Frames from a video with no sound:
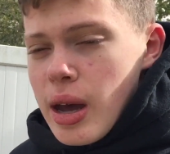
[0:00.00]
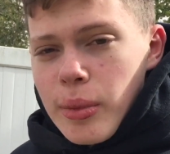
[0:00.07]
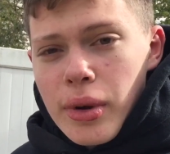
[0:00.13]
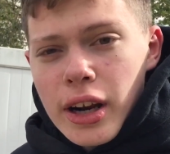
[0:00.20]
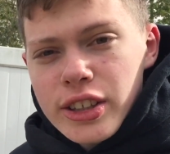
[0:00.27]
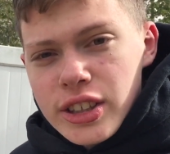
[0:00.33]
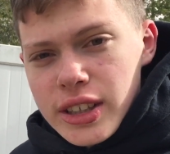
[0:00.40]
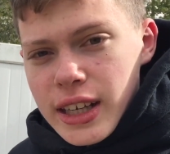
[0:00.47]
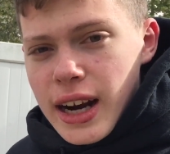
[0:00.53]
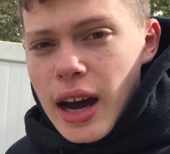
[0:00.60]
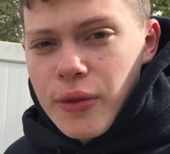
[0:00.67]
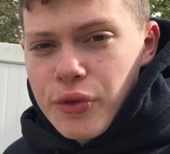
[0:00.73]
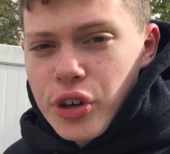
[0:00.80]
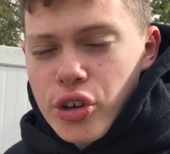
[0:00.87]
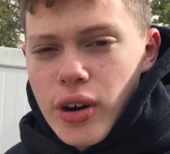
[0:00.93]
but I just
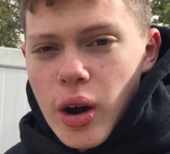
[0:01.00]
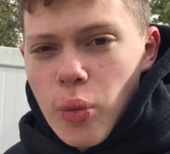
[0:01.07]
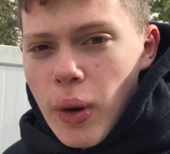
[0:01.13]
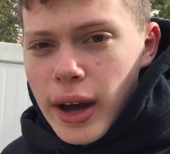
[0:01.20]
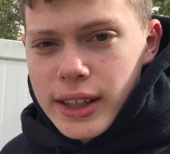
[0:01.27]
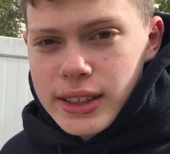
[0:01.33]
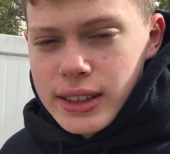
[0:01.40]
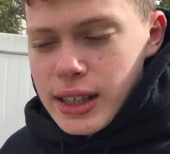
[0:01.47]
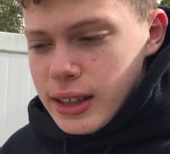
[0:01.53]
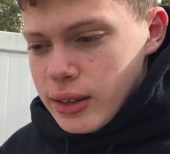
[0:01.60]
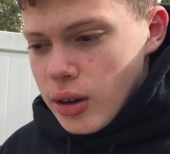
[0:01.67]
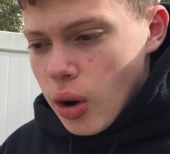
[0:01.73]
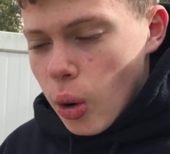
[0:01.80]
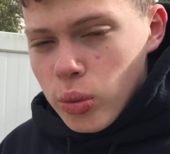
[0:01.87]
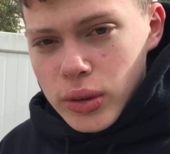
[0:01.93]
cannot figure out why this thing
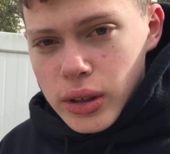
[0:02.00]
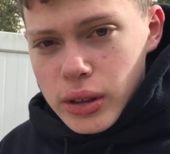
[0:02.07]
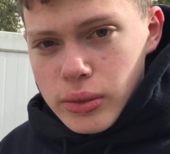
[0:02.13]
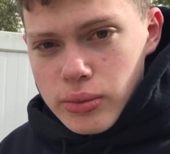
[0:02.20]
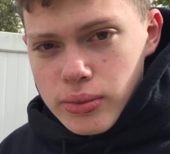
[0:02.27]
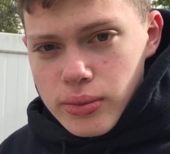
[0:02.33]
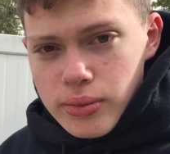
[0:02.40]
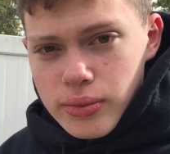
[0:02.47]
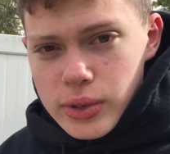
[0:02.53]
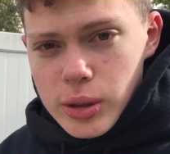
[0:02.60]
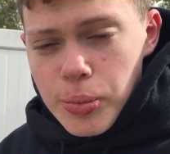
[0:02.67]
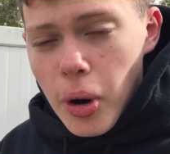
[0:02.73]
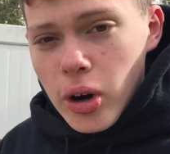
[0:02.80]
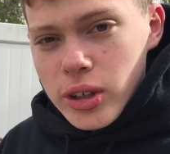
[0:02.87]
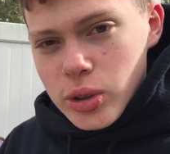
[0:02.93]
only
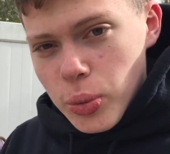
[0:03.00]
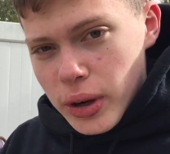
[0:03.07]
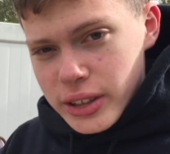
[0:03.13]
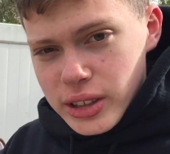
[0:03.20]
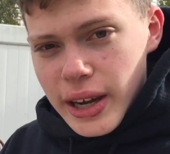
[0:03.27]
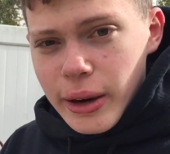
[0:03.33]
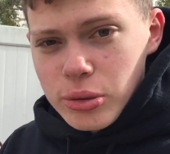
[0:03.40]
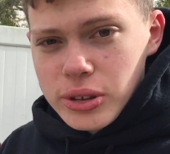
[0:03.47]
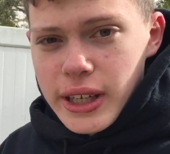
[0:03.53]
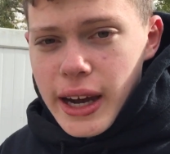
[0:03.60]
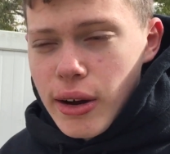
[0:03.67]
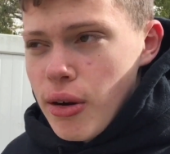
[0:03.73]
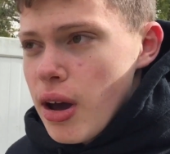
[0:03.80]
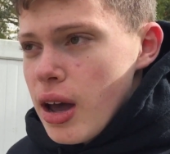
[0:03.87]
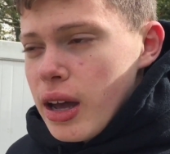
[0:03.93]
sparks when it's held
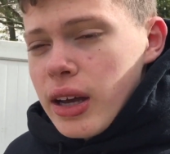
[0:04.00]
down.